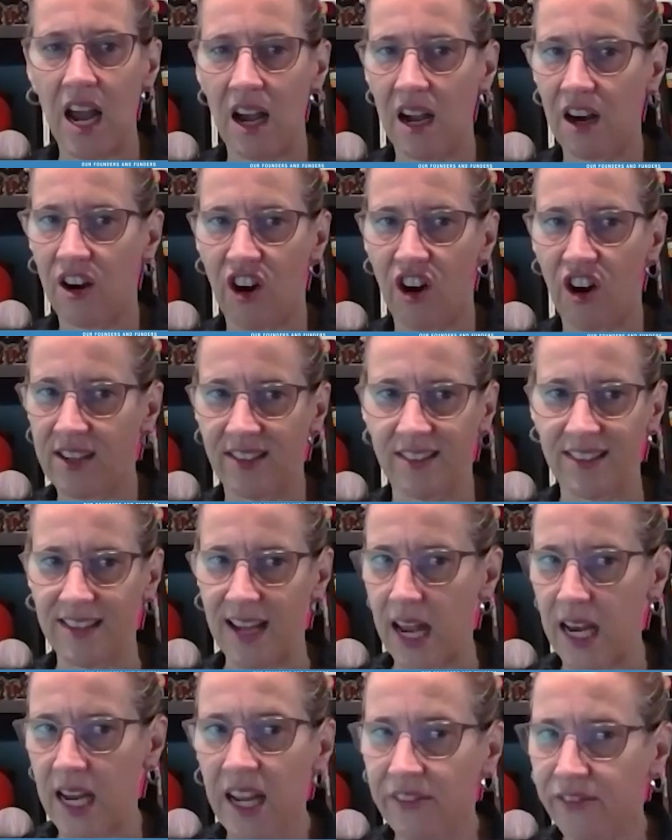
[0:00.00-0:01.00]
a crisis
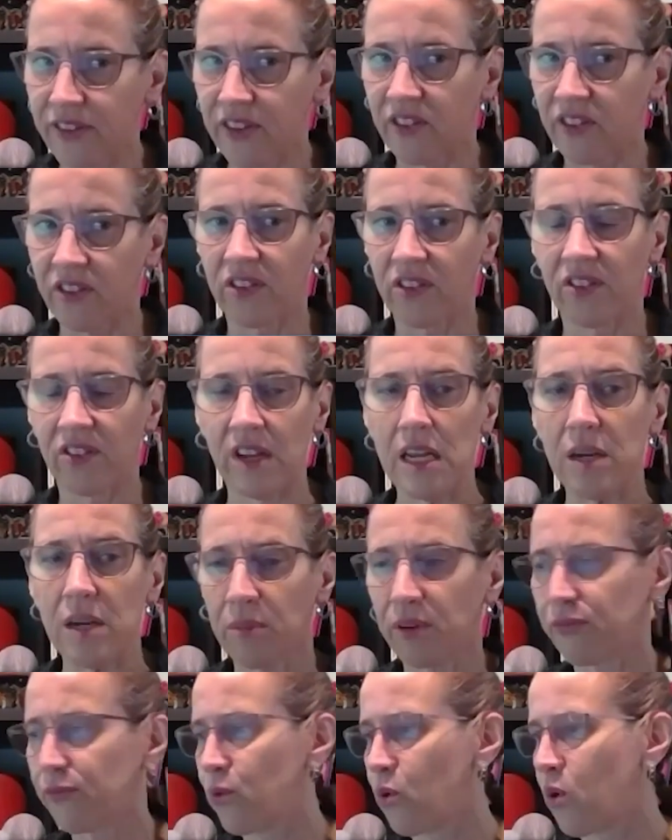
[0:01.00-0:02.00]
any of us has seen
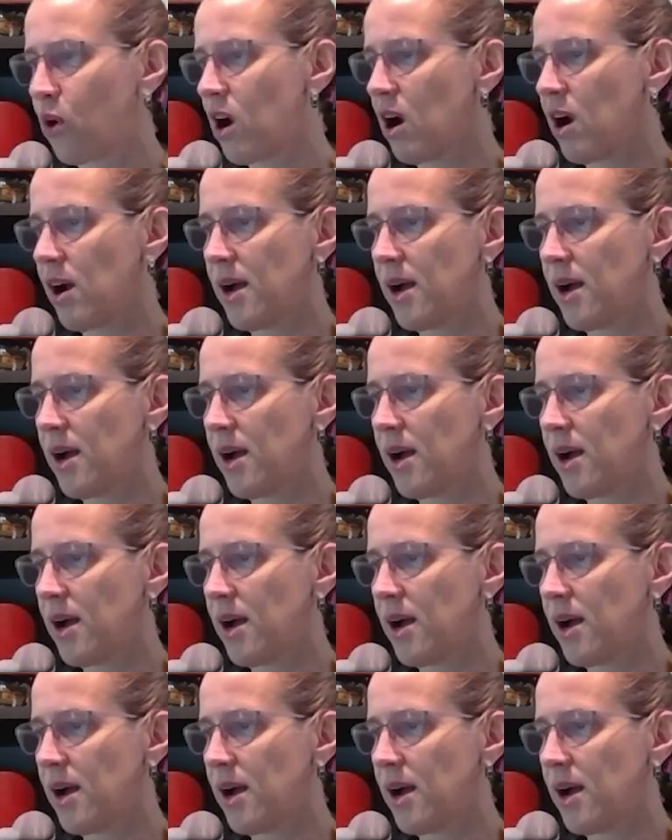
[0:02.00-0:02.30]
before.